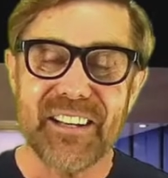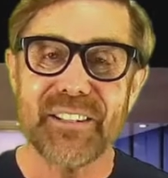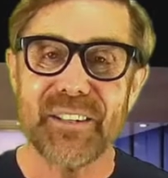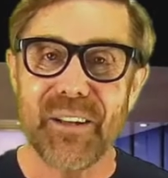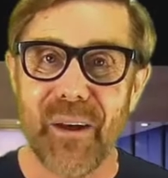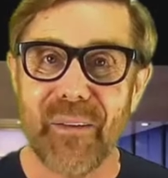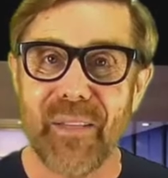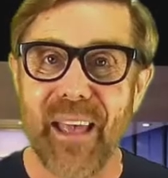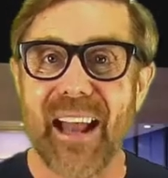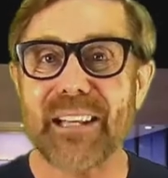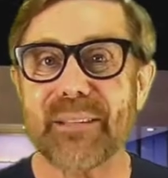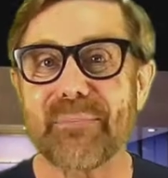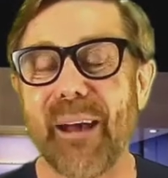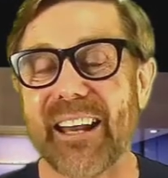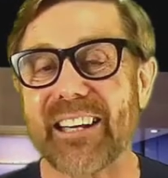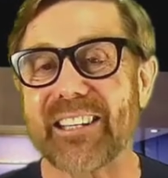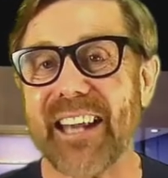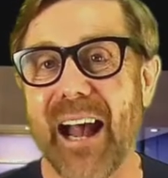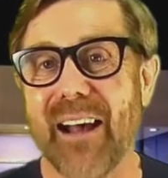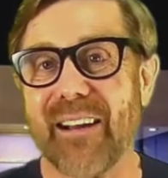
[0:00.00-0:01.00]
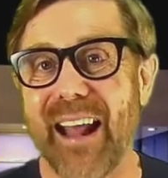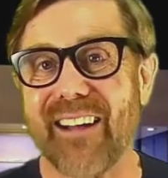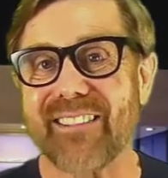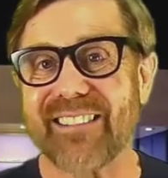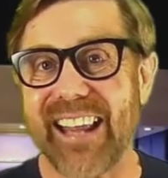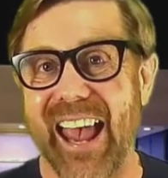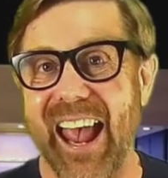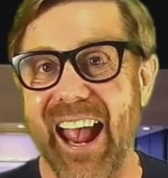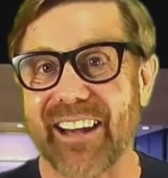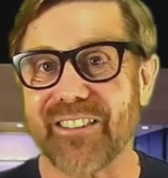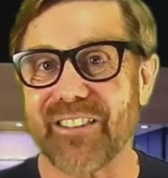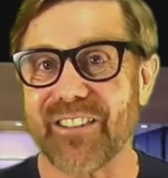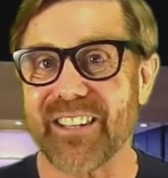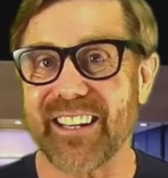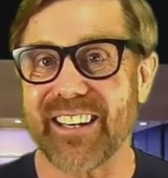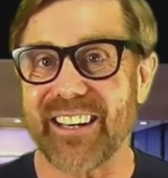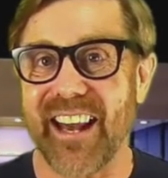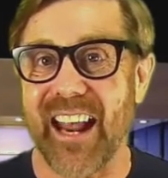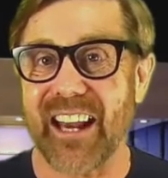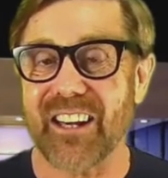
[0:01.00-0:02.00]
So that's my shout out to
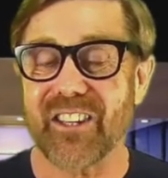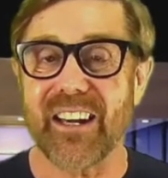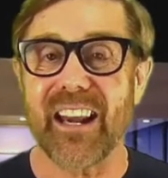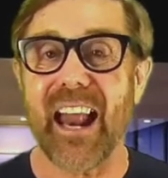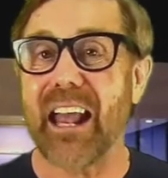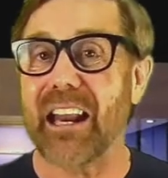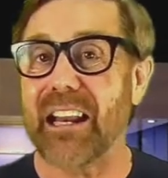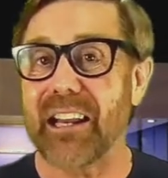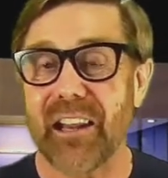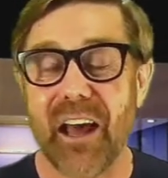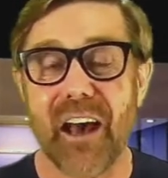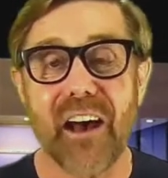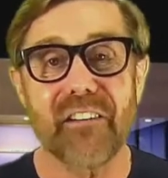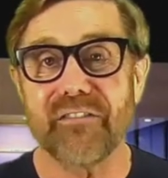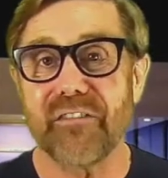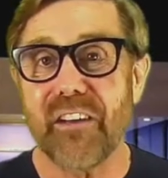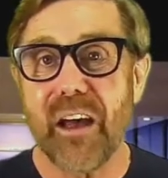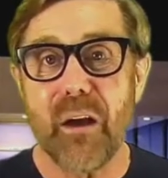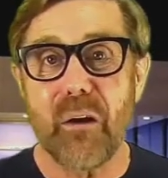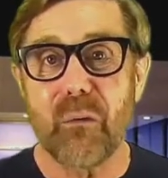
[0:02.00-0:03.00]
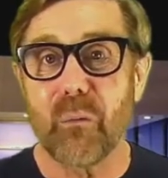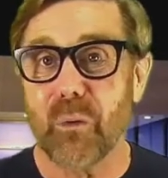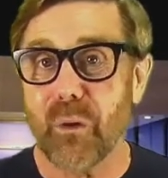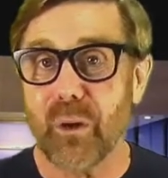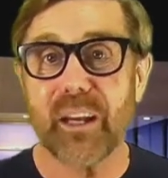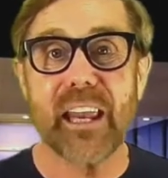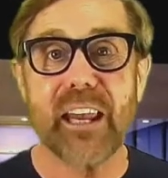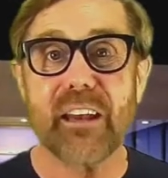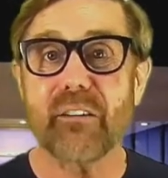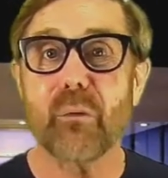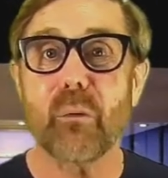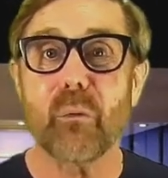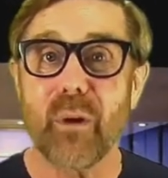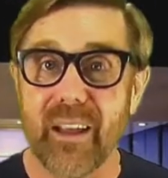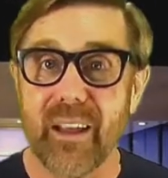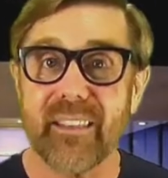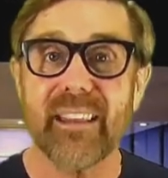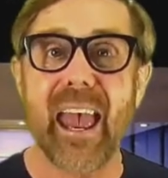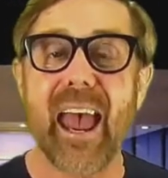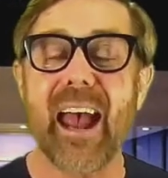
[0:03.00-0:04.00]
Actors Connection. I love working
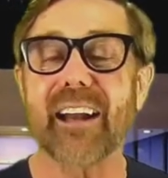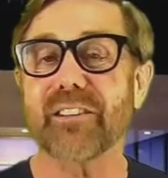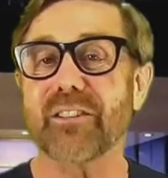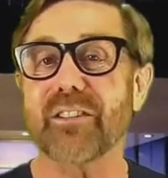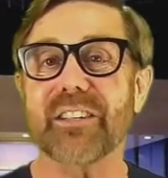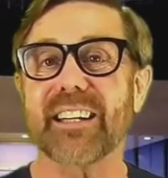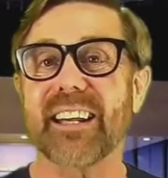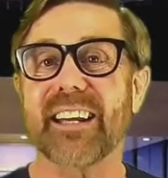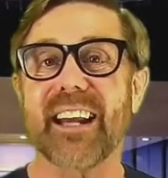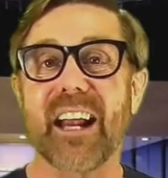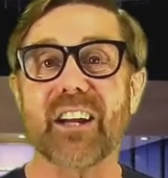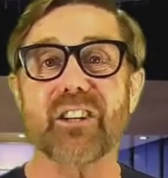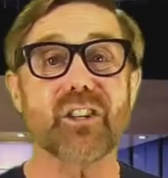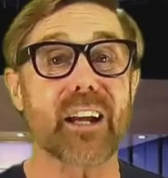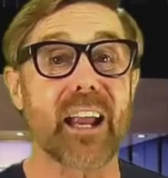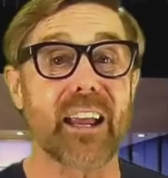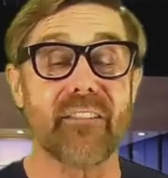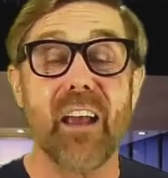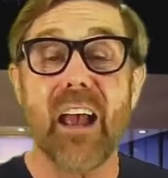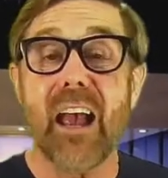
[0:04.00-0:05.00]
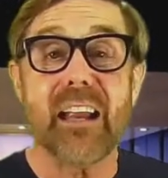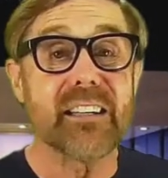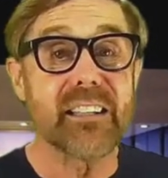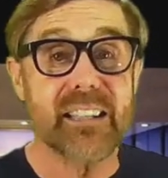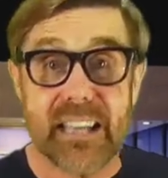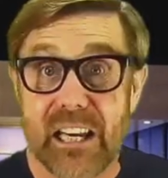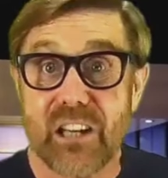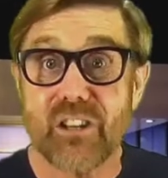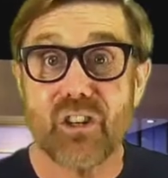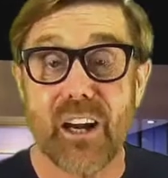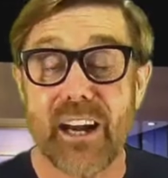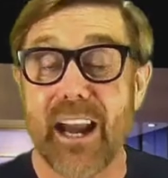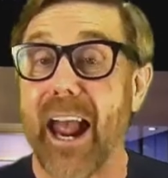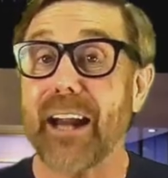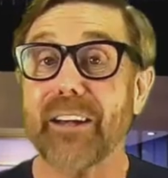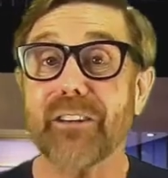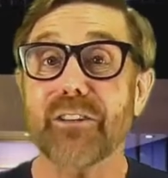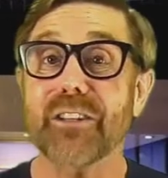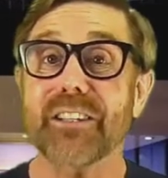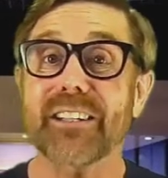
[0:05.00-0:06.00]
with Actors Connection. I teach at
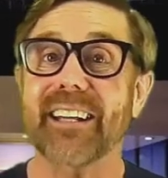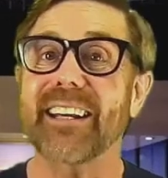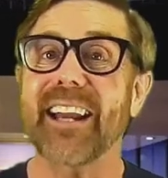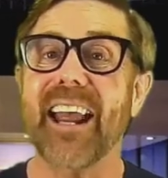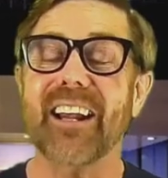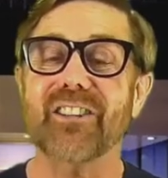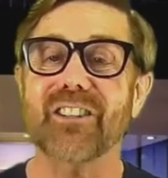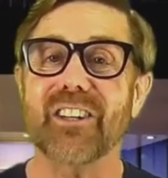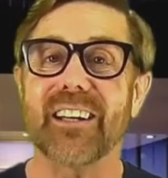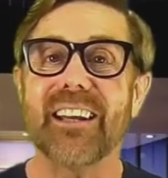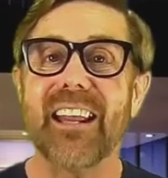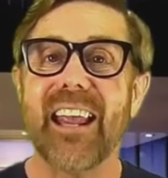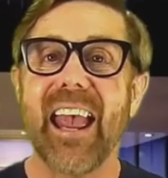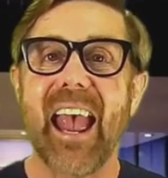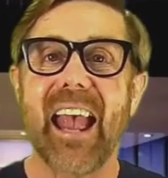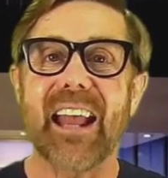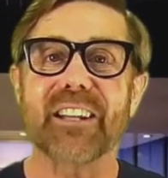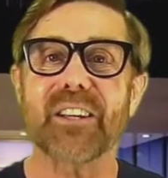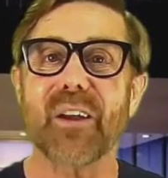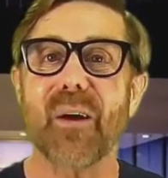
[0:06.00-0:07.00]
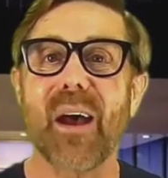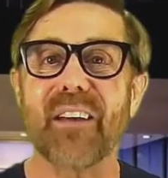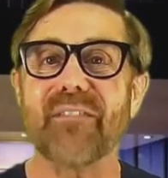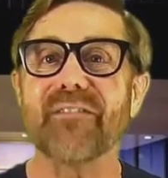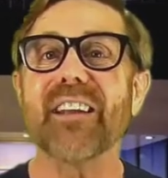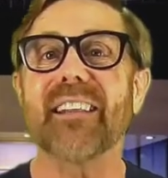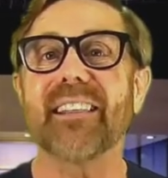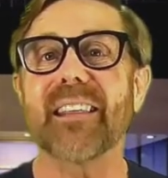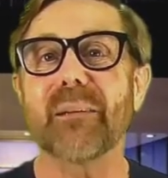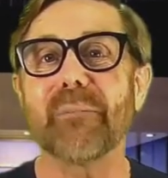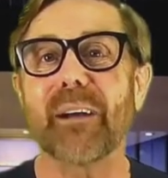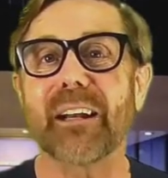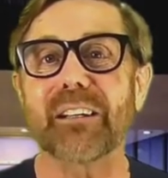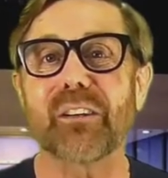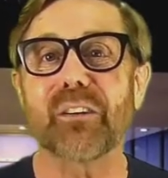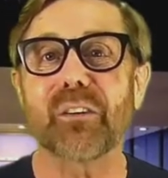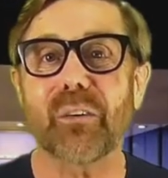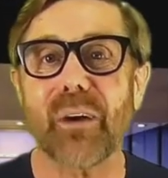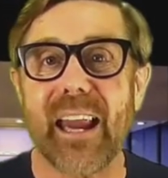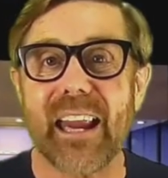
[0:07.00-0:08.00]
Actors Connection, and so I have nothing
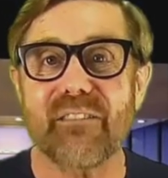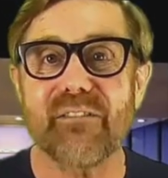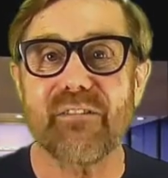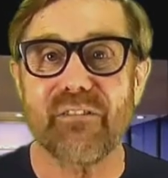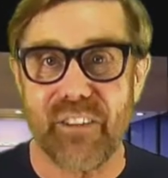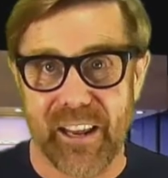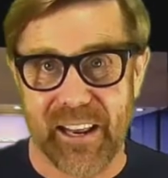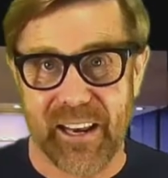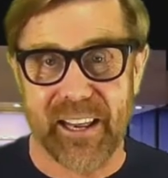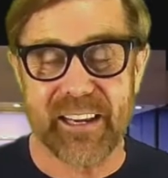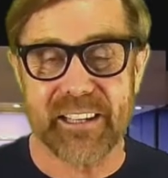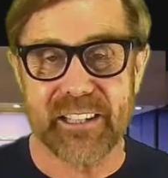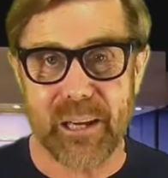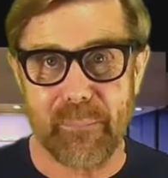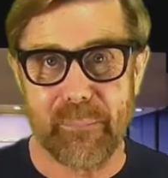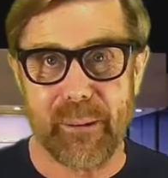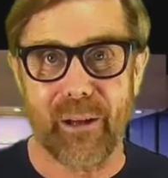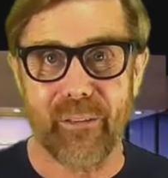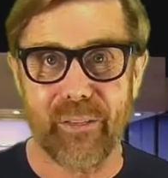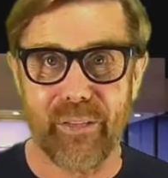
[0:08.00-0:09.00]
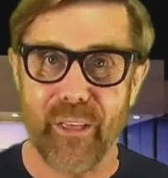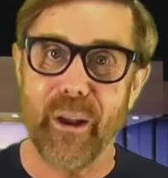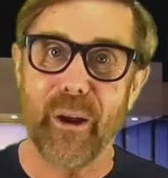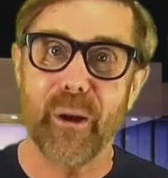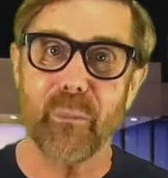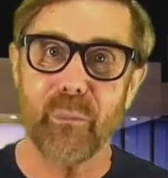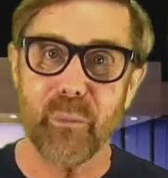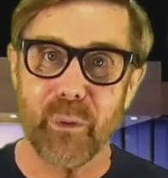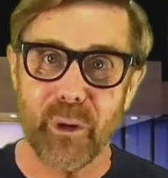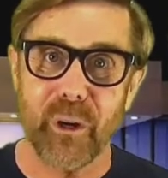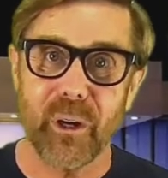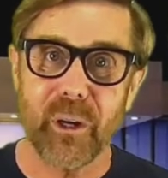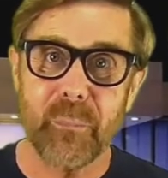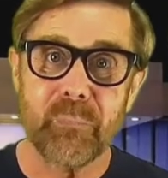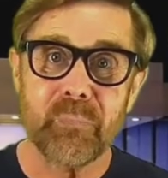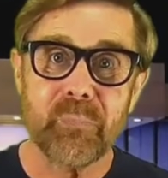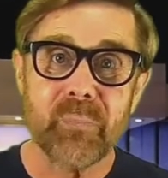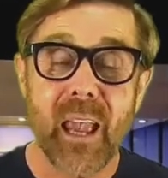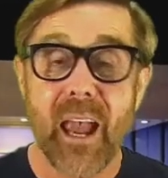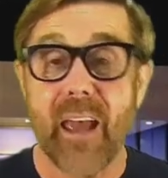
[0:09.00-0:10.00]
but great feelings about their
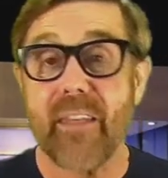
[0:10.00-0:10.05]
work.